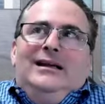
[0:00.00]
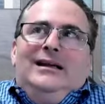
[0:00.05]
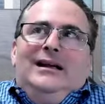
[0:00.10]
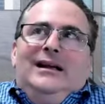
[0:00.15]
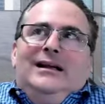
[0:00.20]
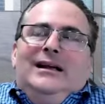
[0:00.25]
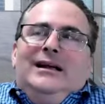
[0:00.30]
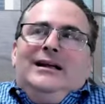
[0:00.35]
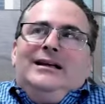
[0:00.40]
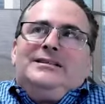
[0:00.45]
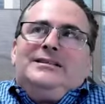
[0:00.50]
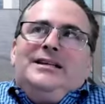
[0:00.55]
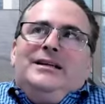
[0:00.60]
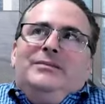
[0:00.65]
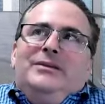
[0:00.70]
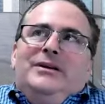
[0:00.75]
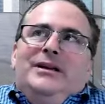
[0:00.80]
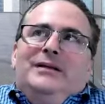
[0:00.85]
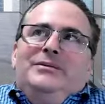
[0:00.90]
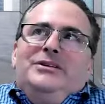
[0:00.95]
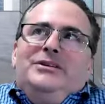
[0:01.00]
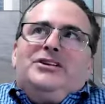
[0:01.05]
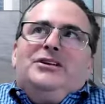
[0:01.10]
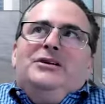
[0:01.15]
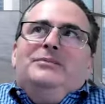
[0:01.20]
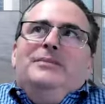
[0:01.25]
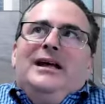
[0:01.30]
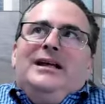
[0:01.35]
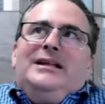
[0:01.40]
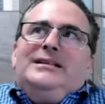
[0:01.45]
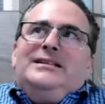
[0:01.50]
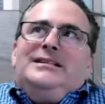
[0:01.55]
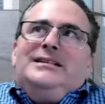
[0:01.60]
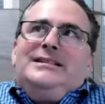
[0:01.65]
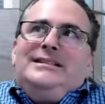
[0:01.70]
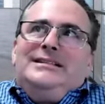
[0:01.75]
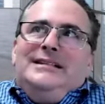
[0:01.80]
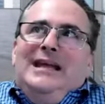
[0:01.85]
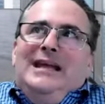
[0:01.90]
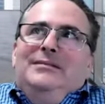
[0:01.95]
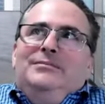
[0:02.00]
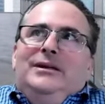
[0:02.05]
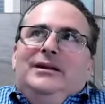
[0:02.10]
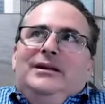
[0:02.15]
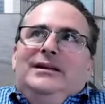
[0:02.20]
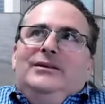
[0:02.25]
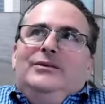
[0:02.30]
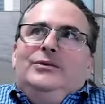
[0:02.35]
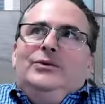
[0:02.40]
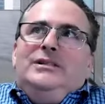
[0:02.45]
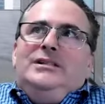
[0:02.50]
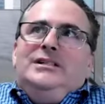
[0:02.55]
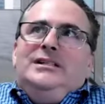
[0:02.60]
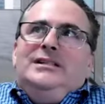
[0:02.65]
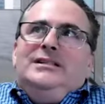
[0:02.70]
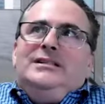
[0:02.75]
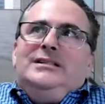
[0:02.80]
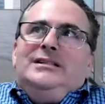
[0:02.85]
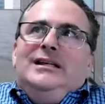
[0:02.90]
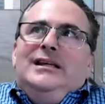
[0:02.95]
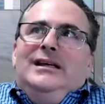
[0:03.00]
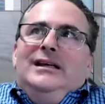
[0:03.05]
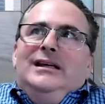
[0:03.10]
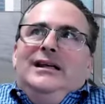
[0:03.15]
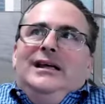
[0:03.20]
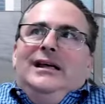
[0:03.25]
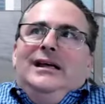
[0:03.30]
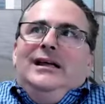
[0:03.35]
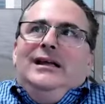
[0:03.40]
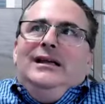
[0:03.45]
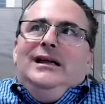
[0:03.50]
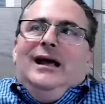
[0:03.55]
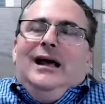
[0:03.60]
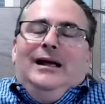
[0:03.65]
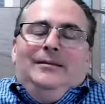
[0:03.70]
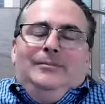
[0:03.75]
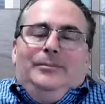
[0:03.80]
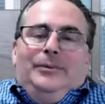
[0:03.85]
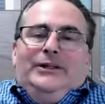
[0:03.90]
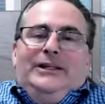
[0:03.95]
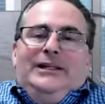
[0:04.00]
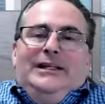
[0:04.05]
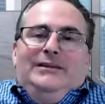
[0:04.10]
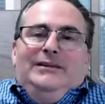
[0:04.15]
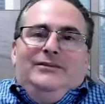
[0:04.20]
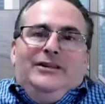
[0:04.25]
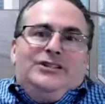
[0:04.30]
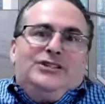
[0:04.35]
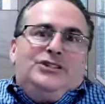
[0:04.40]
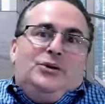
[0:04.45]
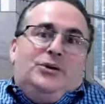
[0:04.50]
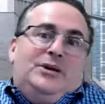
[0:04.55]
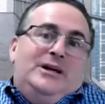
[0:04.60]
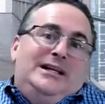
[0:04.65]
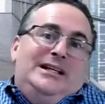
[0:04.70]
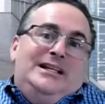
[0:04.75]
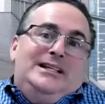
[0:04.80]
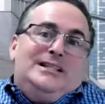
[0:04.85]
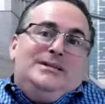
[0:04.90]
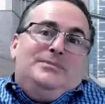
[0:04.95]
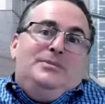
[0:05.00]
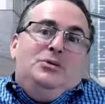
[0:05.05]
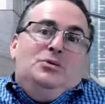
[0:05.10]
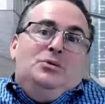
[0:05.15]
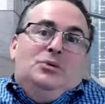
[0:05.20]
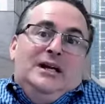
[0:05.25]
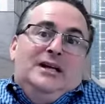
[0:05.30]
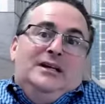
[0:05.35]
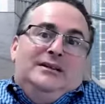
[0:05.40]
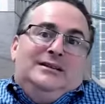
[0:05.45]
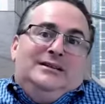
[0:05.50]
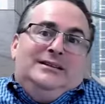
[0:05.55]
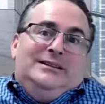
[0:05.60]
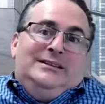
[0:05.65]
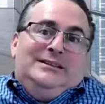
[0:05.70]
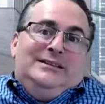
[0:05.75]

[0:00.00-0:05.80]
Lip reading: I guess I'm just going to make this statement, which is, I believe the story needs to be real.